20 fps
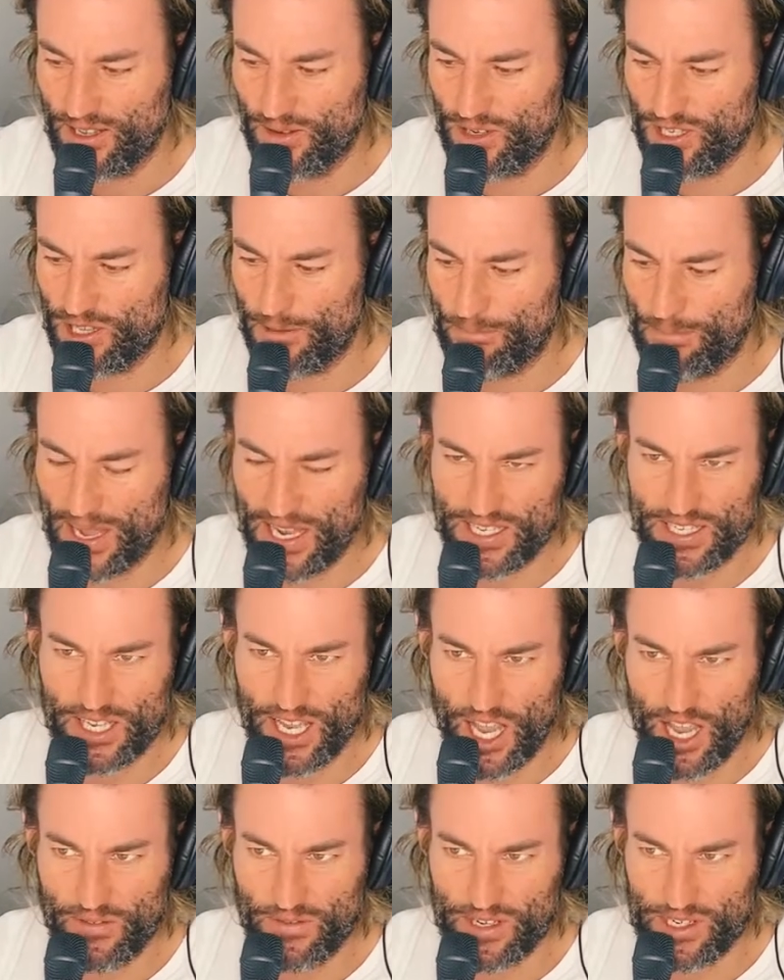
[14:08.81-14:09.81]
it was the
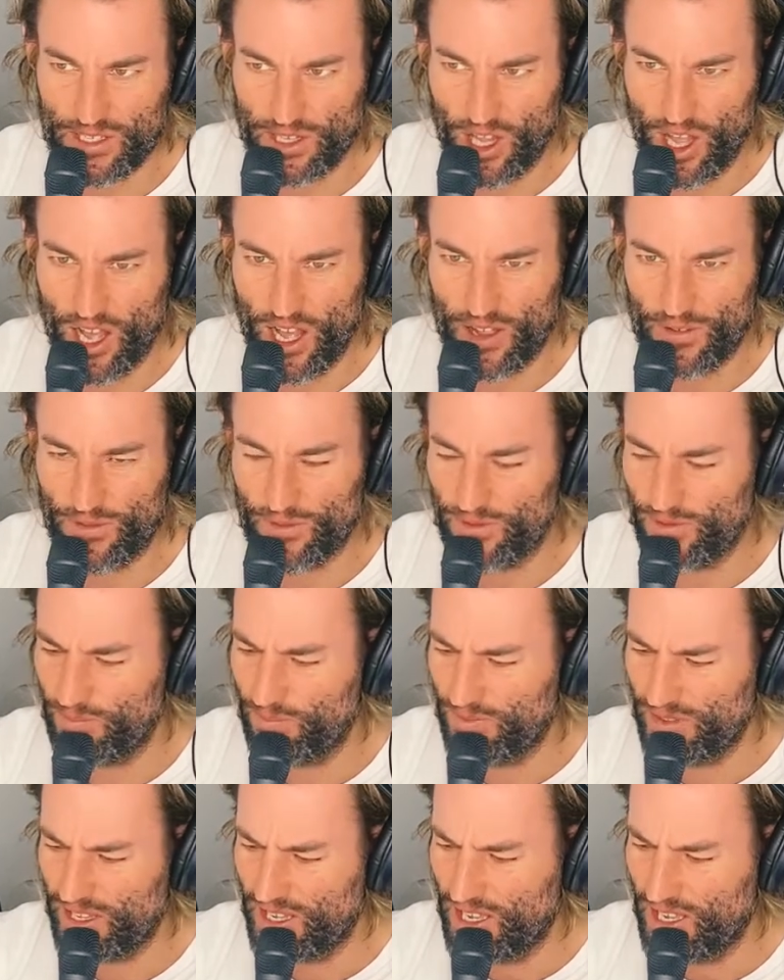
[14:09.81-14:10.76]
best day of his life.